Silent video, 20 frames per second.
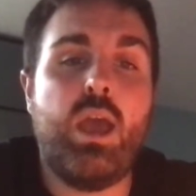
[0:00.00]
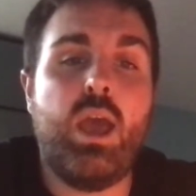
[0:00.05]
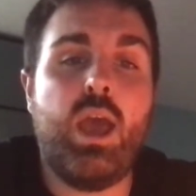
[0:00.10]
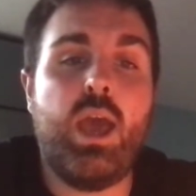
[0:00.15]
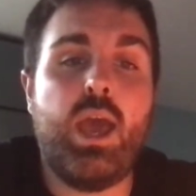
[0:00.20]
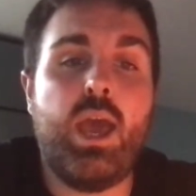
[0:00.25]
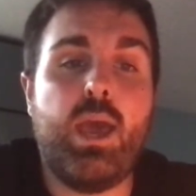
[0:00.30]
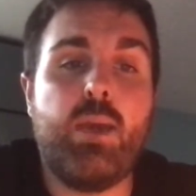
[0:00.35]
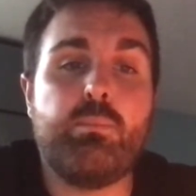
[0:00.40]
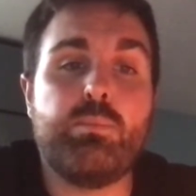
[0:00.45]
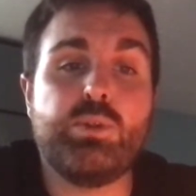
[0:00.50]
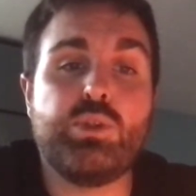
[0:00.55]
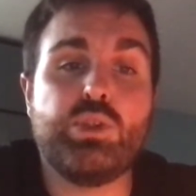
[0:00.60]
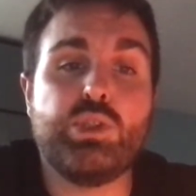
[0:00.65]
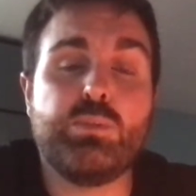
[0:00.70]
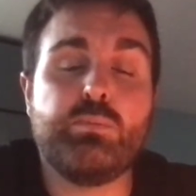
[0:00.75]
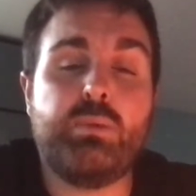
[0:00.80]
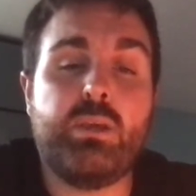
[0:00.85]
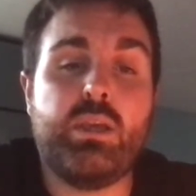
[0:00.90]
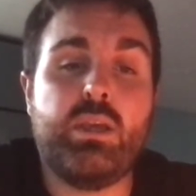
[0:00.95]
but
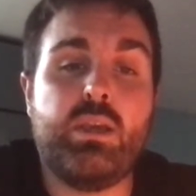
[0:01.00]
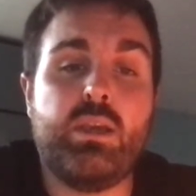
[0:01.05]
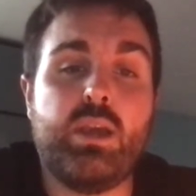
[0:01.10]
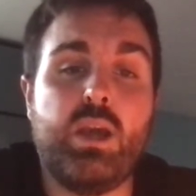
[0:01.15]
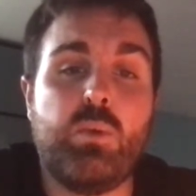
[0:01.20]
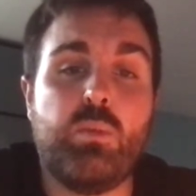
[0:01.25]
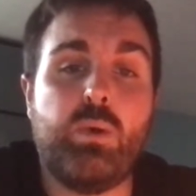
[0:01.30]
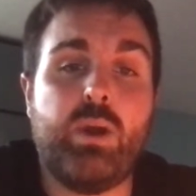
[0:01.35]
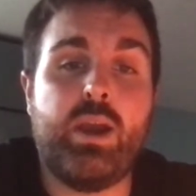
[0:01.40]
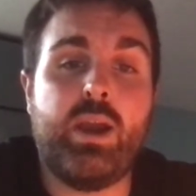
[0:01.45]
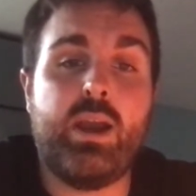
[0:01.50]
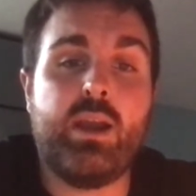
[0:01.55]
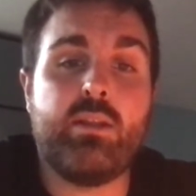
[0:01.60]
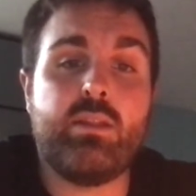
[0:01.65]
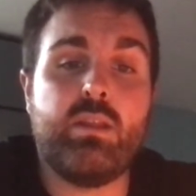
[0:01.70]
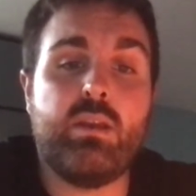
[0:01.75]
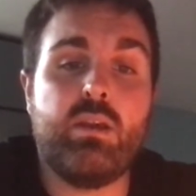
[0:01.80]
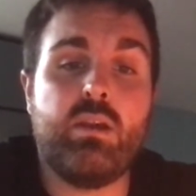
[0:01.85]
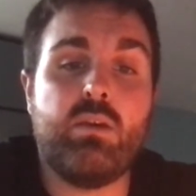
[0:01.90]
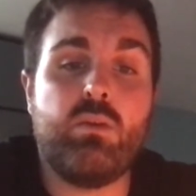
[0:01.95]
just be aware
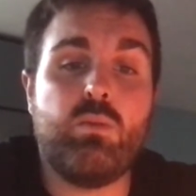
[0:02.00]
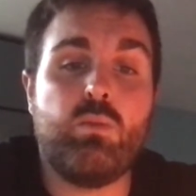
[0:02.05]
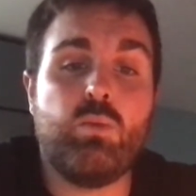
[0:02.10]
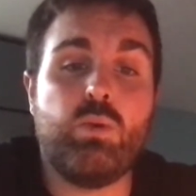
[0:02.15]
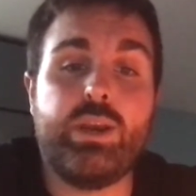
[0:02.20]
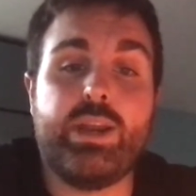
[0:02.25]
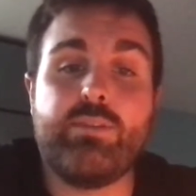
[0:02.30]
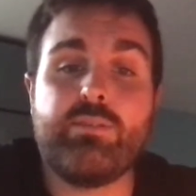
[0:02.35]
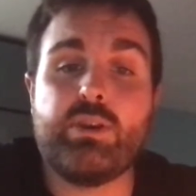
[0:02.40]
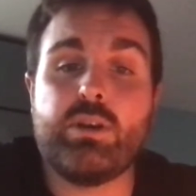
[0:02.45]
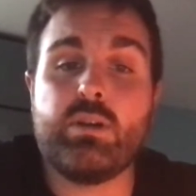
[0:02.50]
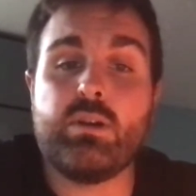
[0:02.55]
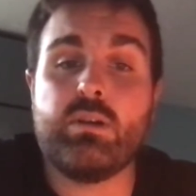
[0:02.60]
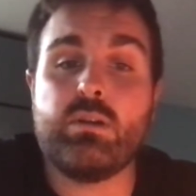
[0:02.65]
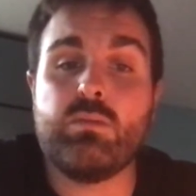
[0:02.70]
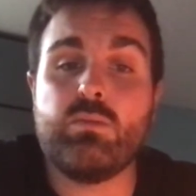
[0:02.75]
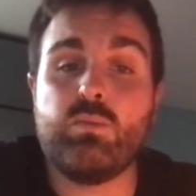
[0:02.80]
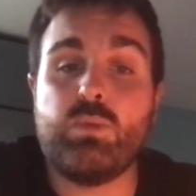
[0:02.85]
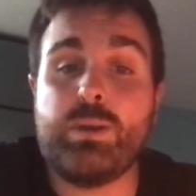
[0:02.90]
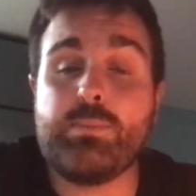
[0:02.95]
that
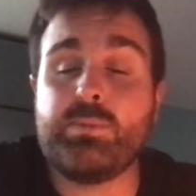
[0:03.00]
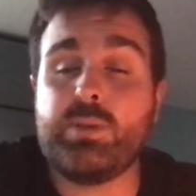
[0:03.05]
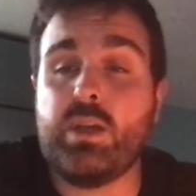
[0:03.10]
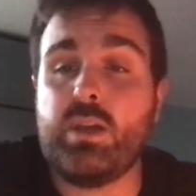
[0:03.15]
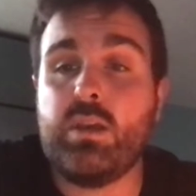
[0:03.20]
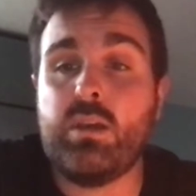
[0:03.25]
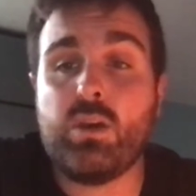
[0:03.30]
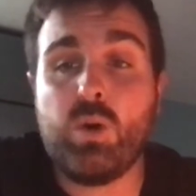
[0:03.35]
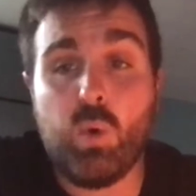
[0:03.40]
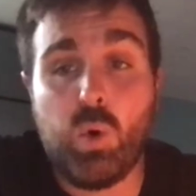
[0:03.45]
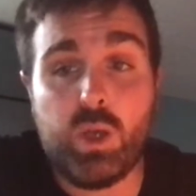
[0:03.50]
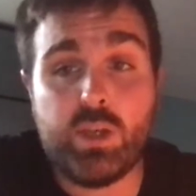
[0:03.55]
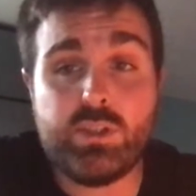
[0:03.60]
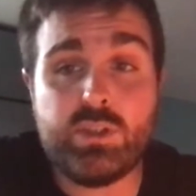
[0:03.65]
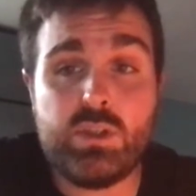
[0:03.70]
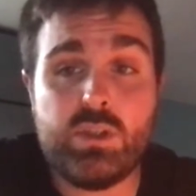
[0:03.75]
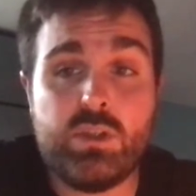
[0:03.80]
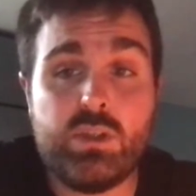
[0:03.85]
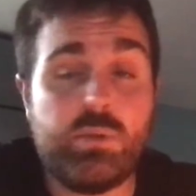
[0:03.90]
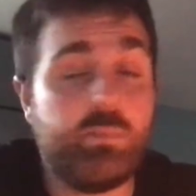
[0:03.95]
whatever website you go
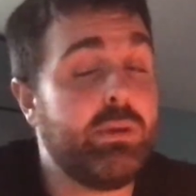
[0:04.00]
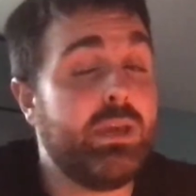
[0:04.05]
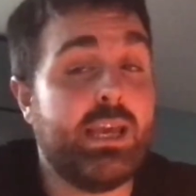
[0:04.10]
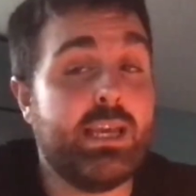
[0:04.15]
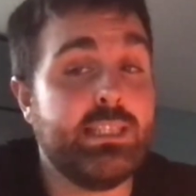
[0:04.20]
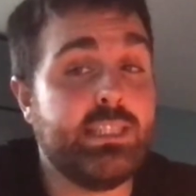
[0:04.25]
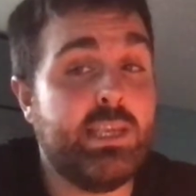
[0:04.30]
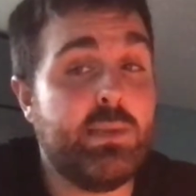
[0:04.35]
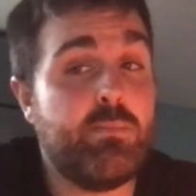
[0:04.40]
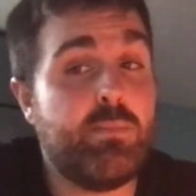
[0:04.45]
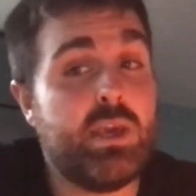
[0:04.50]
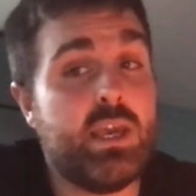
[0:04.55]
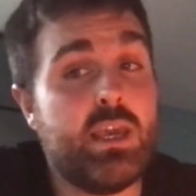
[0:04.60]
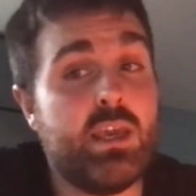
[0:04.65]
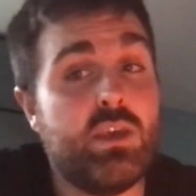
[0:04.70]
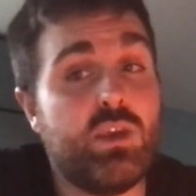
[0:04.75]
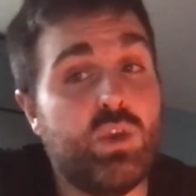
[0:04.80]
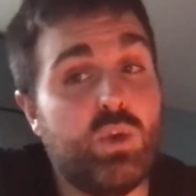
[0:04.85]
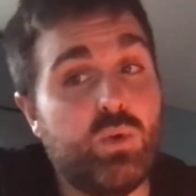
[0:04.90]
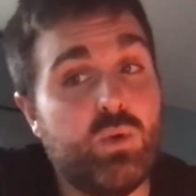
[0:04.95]
onto, the
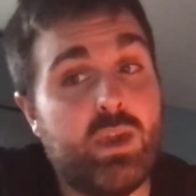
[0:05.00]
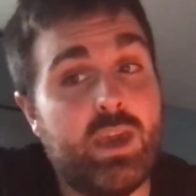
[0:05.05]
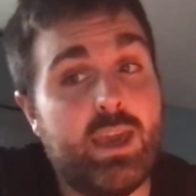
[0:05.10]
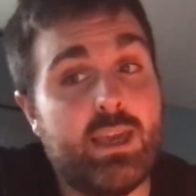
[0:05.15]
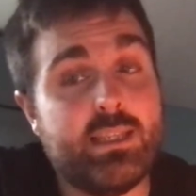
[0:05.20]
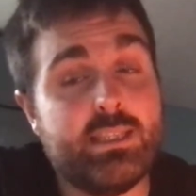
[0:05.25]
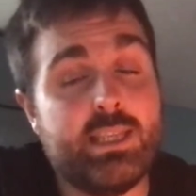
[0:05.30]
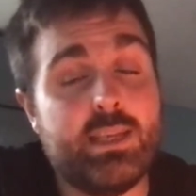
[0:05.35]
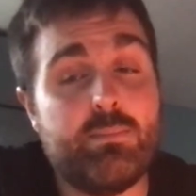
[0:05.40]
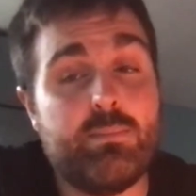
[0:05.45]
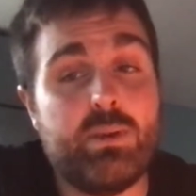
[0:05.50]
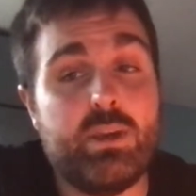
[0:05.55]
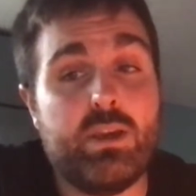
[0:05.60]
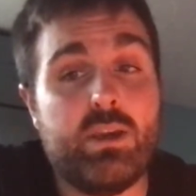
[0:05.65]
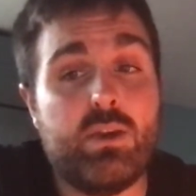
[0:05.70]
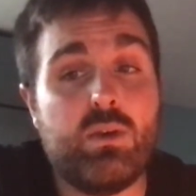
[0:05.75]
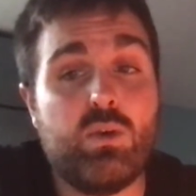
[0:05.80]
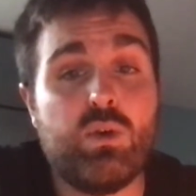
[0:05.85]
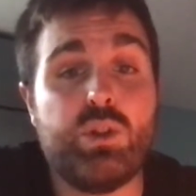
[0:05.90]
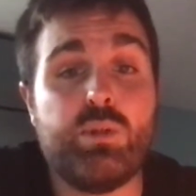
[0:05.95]
BACP,
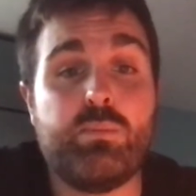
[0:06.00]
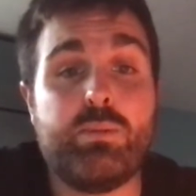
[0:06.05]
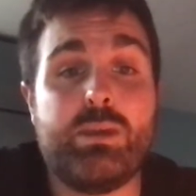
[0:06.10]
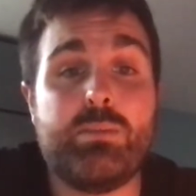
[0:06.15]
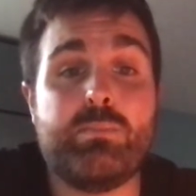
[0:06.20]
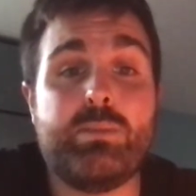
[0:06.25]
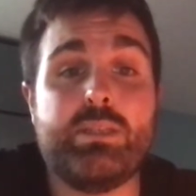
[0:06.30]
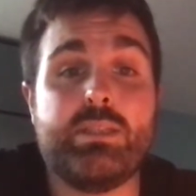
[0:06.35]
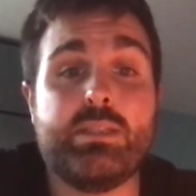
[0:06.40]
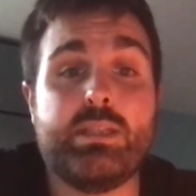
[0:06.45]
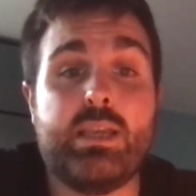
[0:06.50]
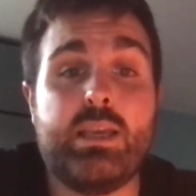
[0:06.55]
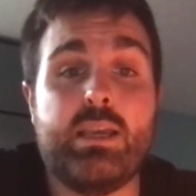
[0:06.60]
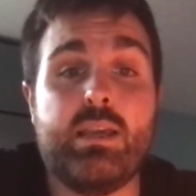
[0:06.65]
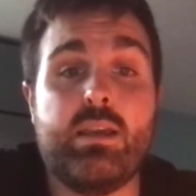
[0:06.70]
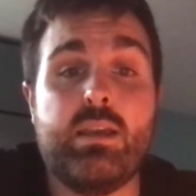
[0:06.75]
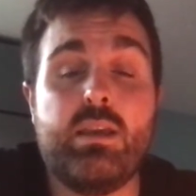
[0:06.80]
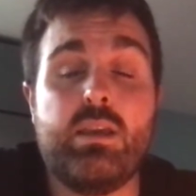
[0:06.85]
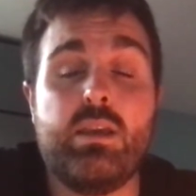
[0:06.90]
UKCP or the BPC,